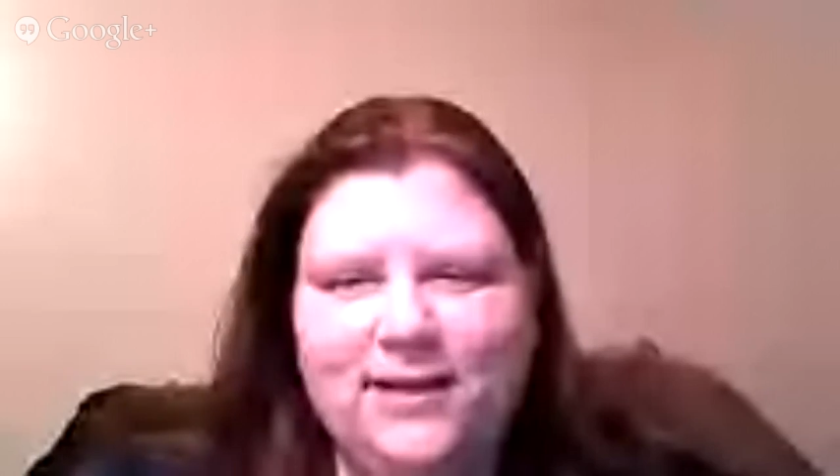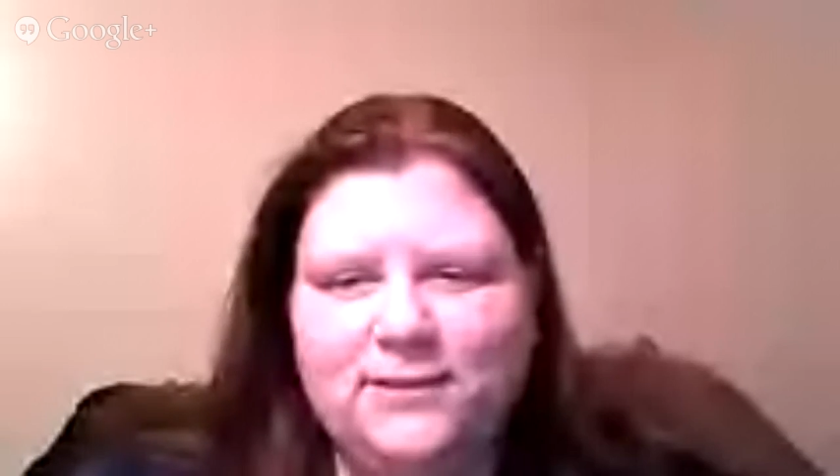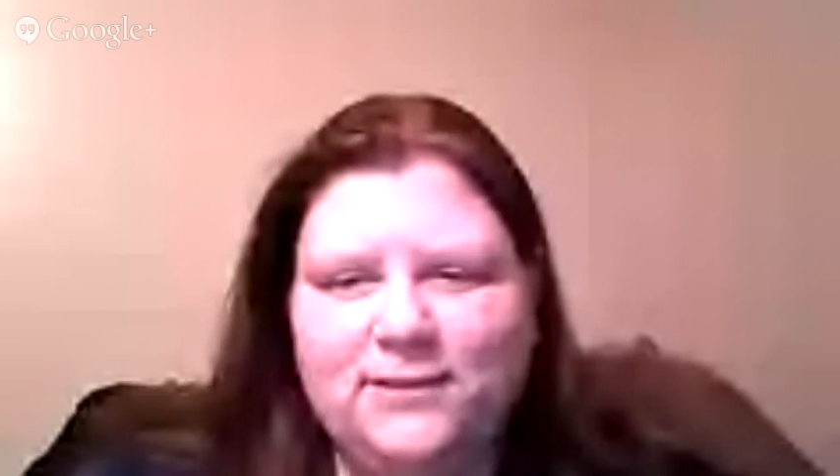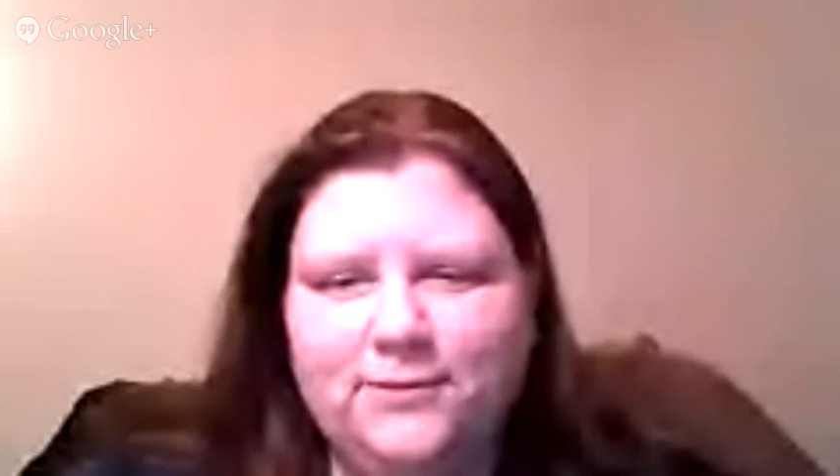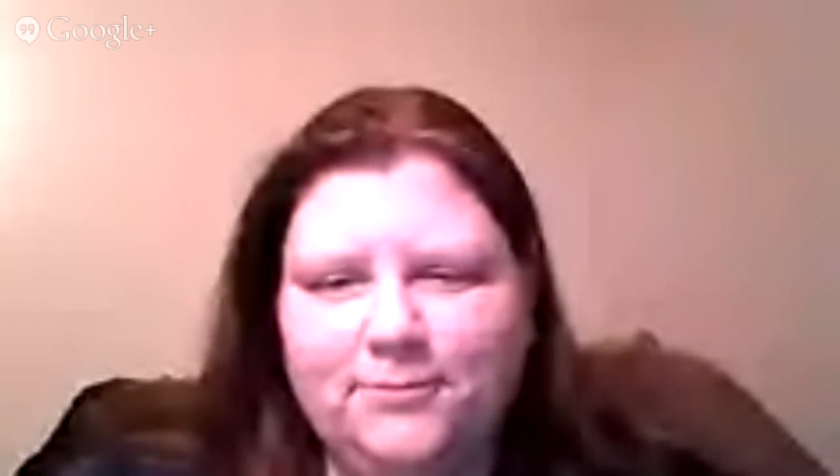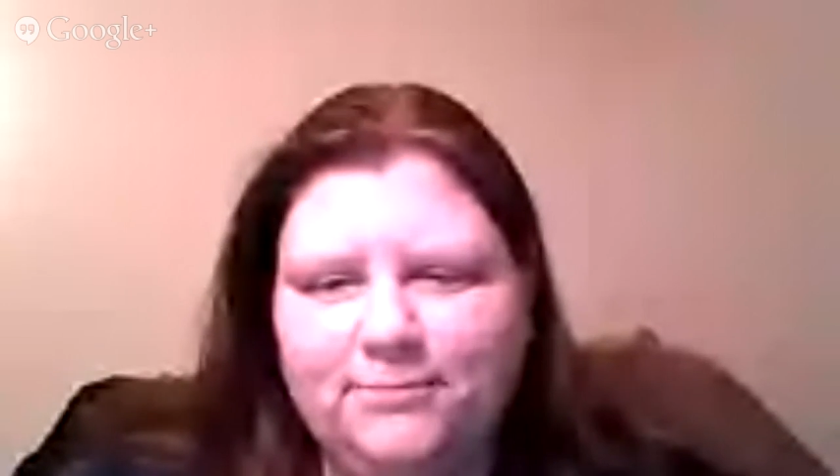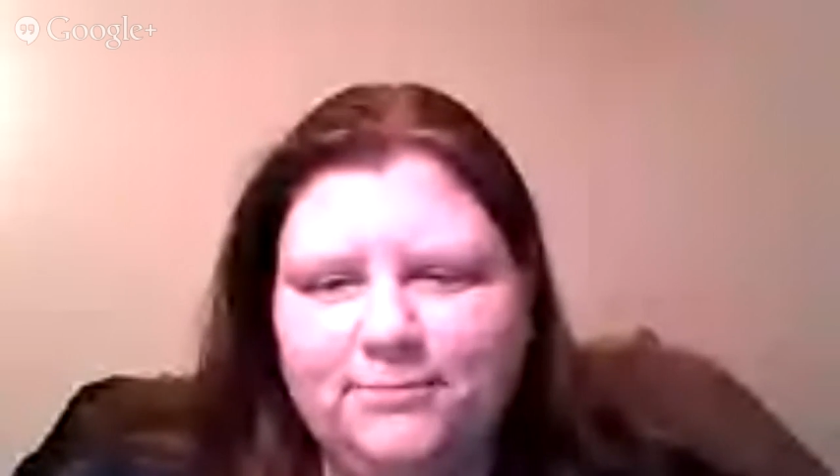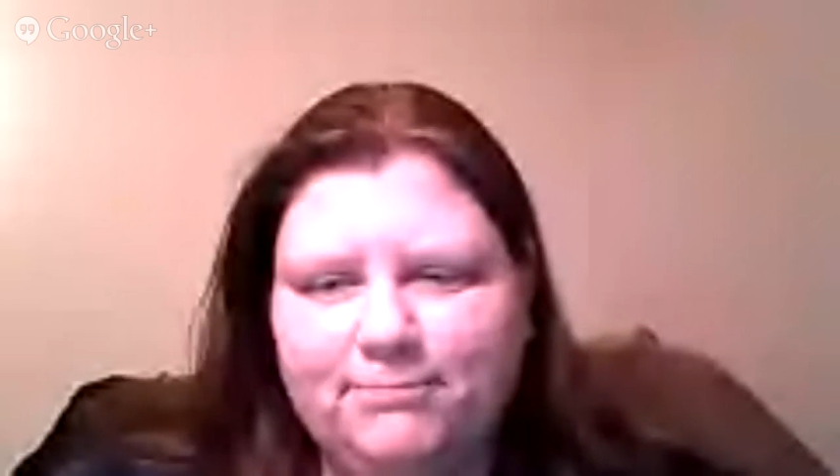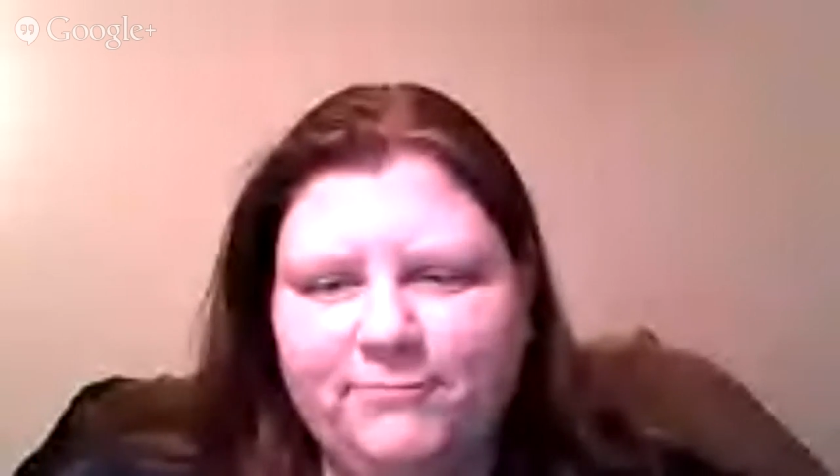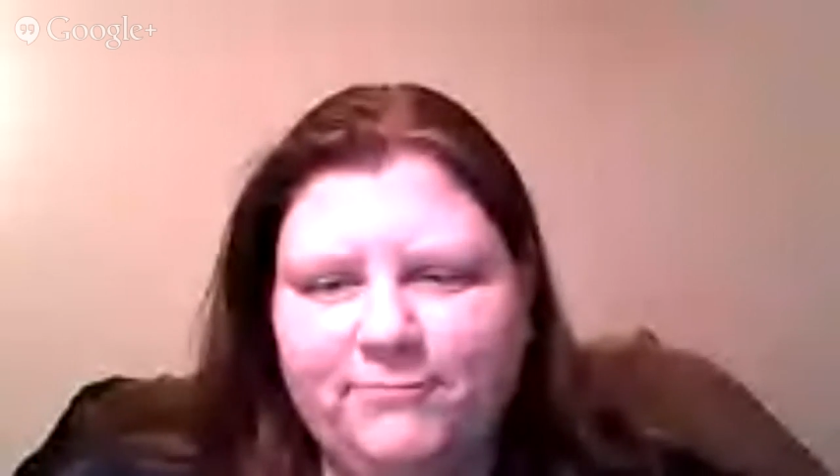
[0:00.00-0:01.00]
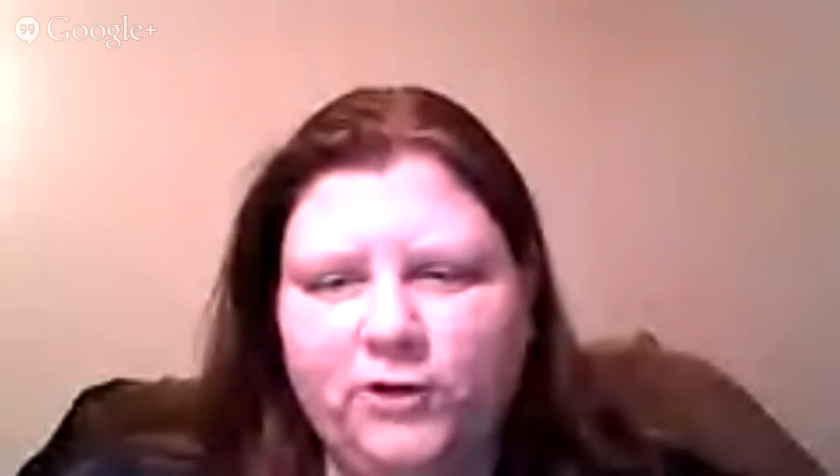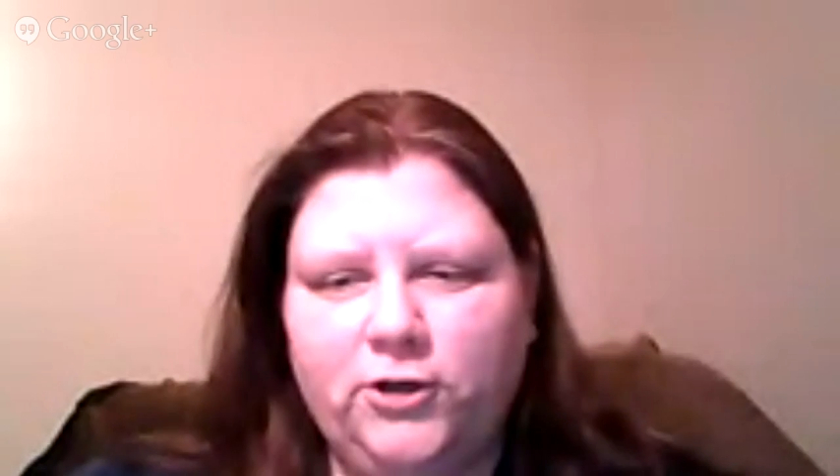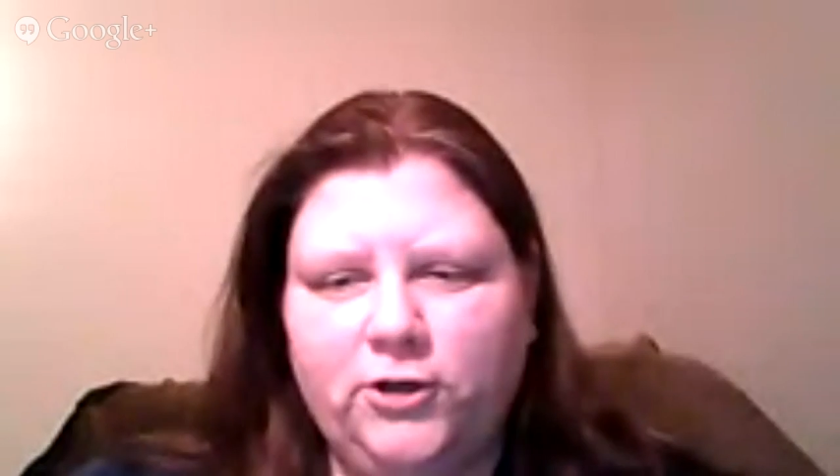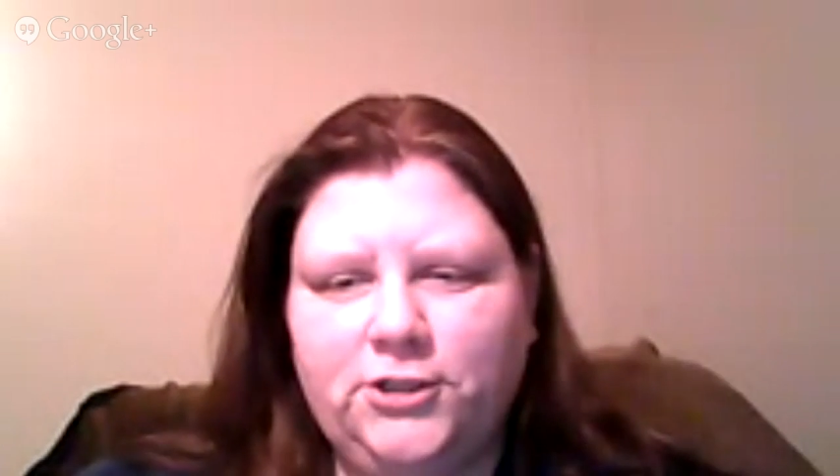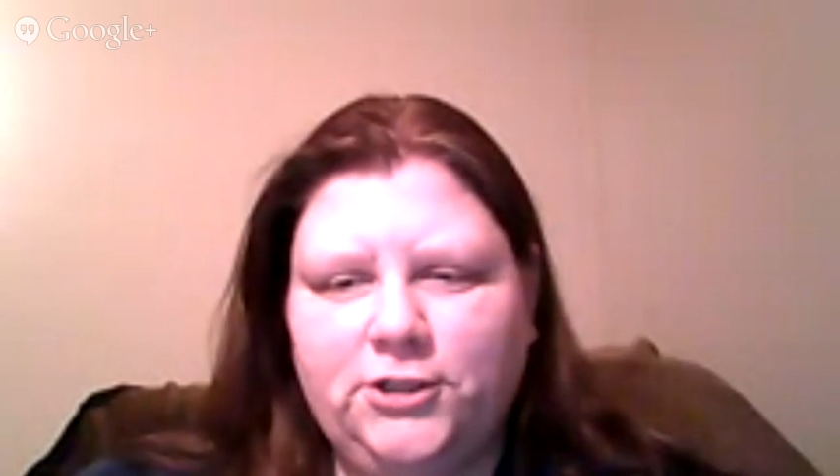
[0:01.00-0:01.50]
some
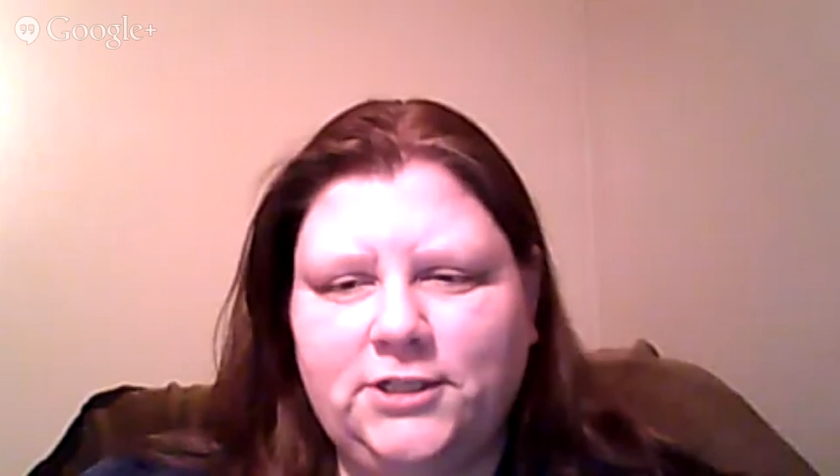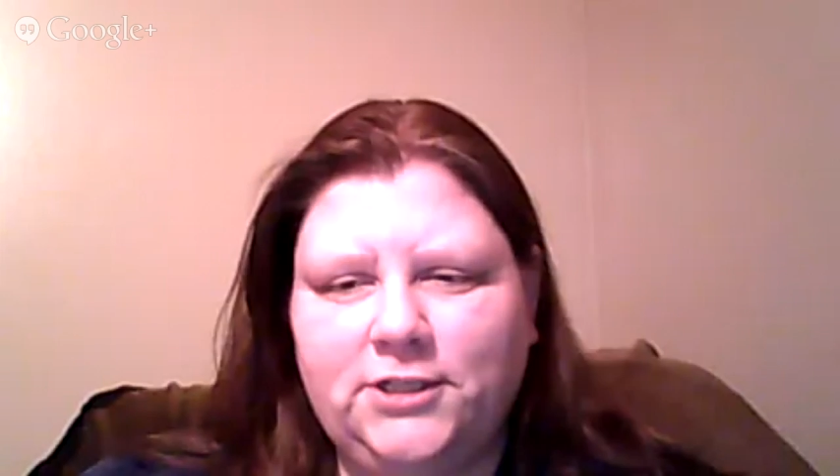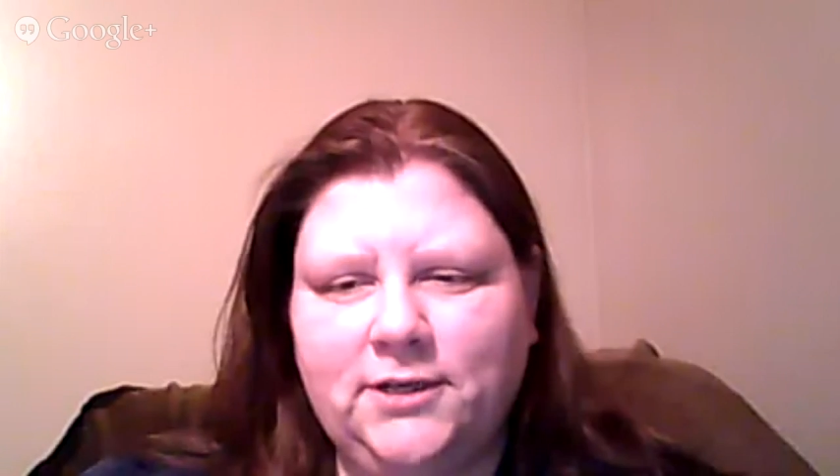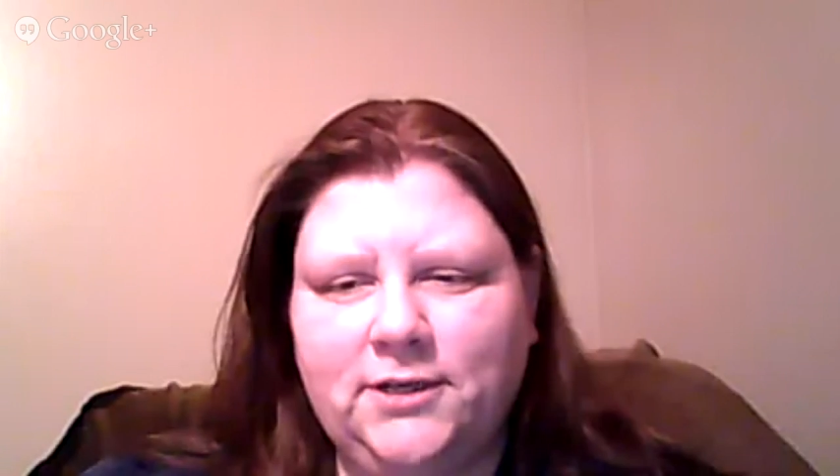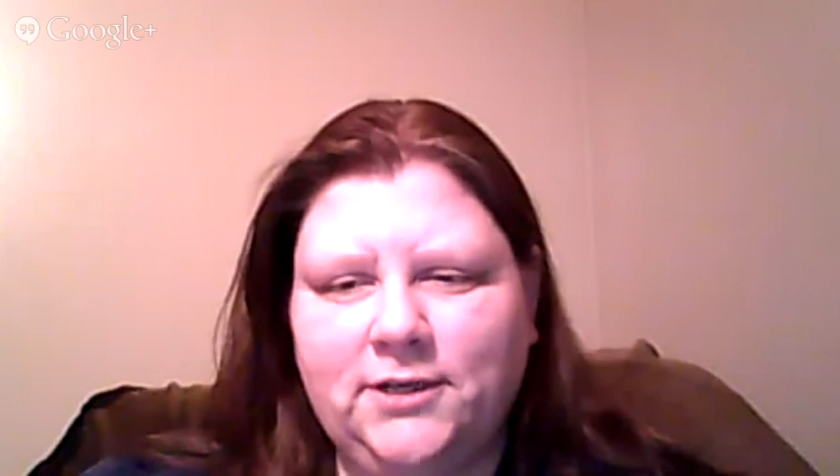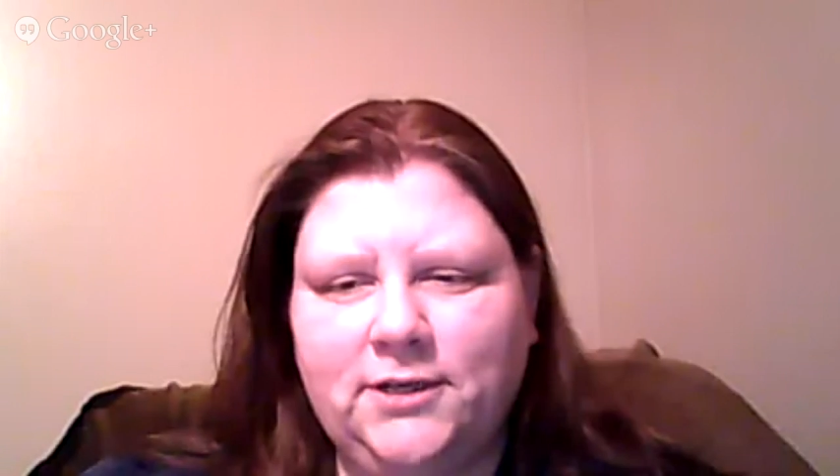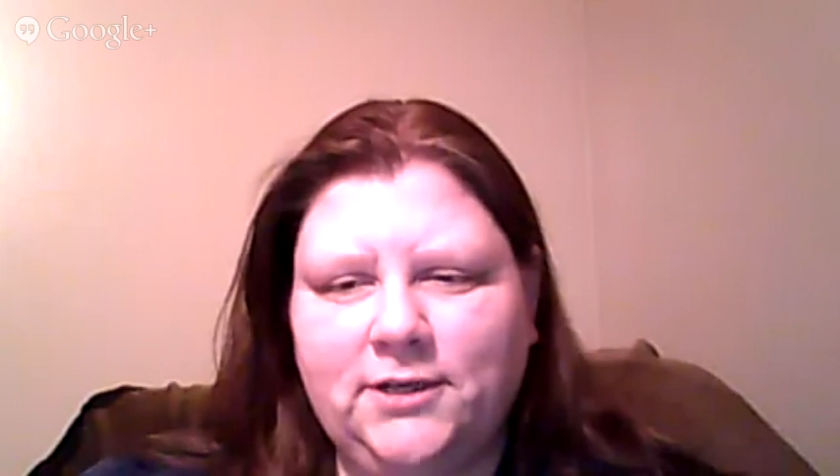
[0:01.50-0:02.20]
virgin